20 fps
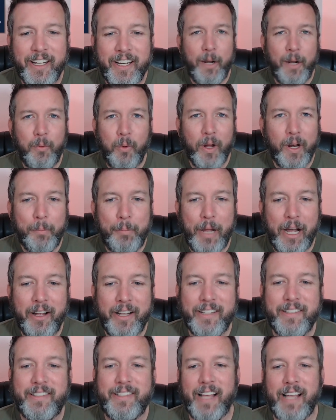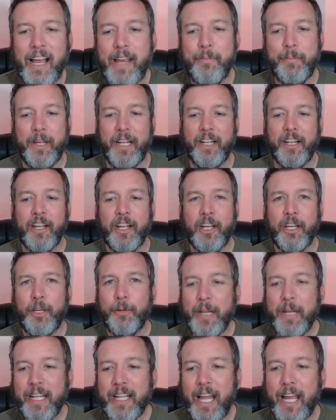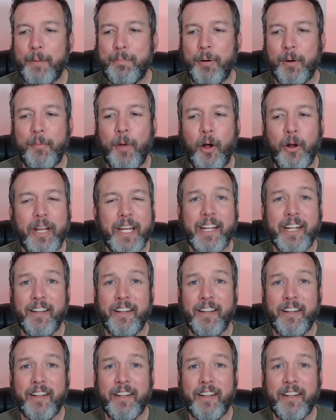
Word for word: And what about incitement? You mean like promoting